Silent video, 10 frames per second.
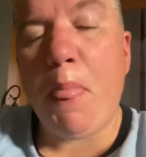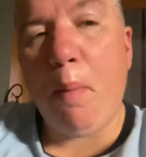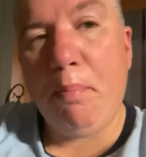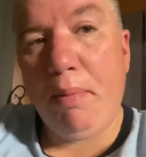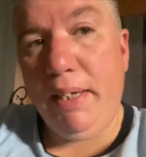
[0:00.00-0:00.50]

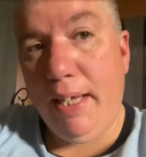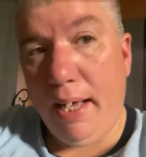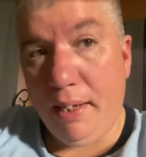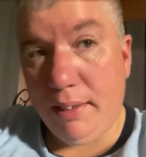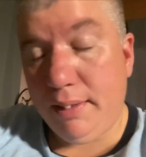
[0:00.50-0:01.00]
But
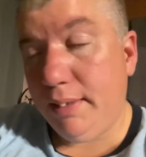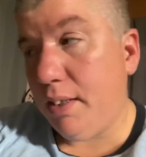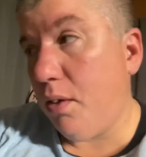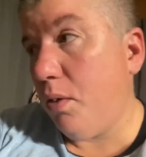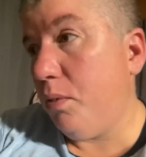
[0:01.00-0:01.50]
yeah,
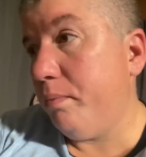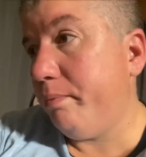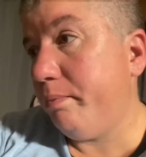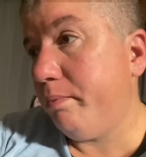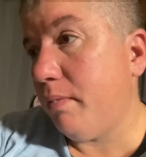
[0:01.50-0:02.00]
so
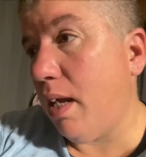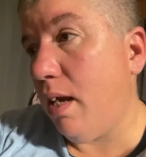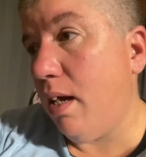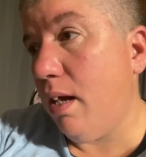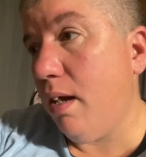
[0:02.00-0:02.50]

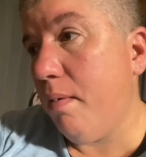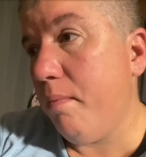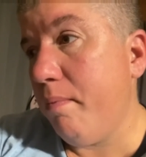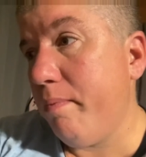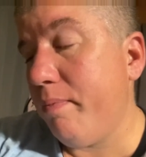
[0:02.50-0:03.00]

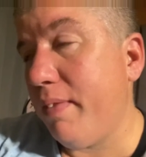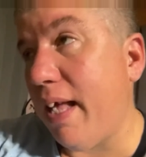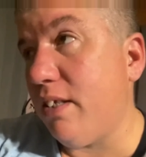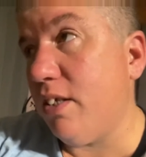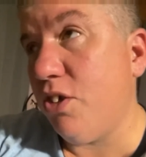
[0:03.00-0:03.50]

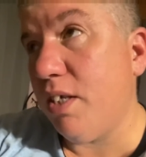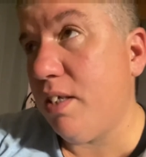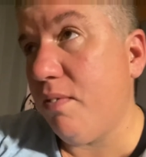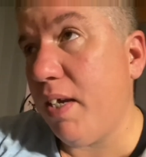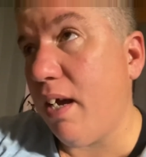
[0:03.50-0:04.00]
that's the gist
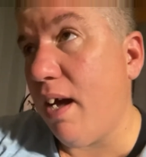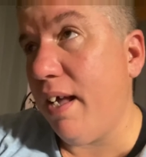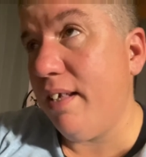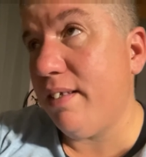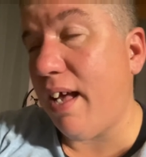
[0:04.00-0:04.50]
of it, guys.